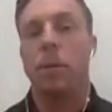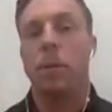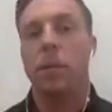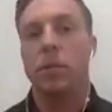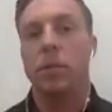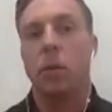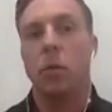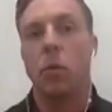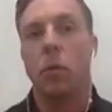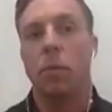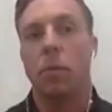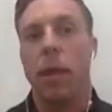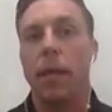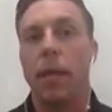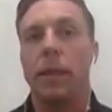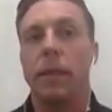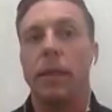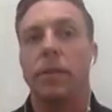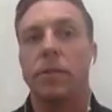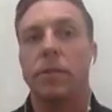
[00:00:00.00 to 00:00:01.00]
So we're making the
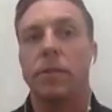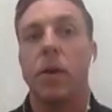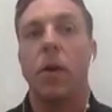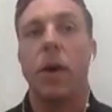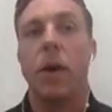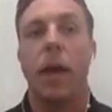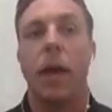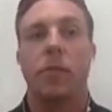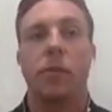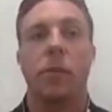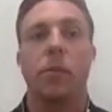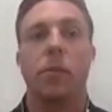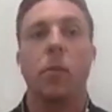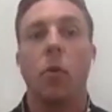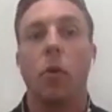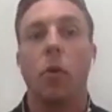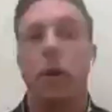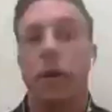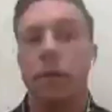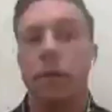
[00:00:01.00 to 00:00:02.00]
cell actually more
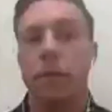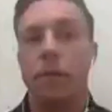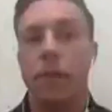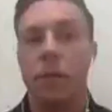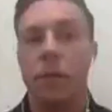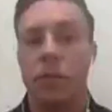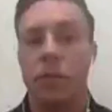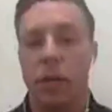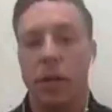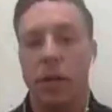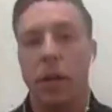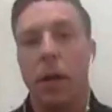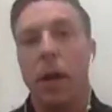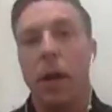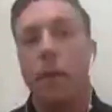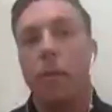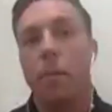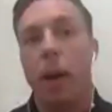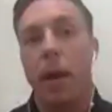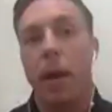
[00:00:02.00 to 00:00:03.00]
efficient
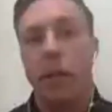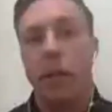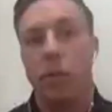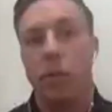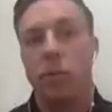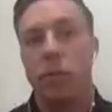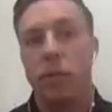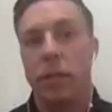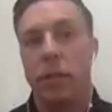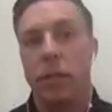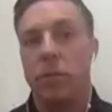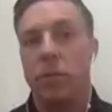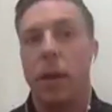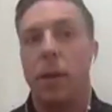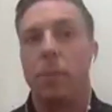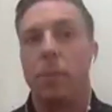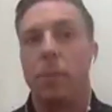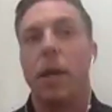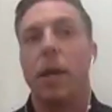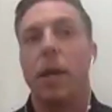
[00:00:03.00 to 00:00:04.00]
by using these
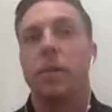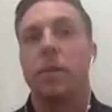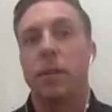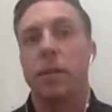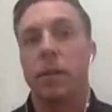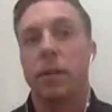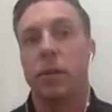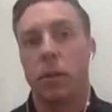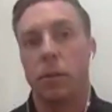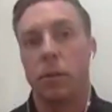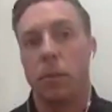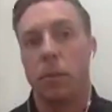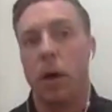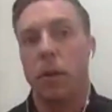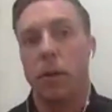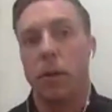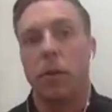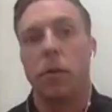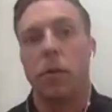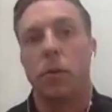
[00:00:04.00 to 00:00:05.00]
peptide signaling
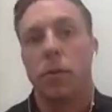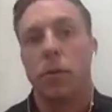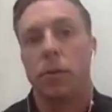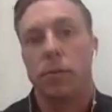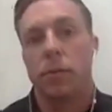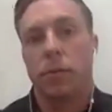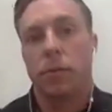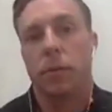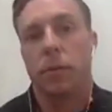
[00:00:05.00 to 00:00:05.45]
molecules.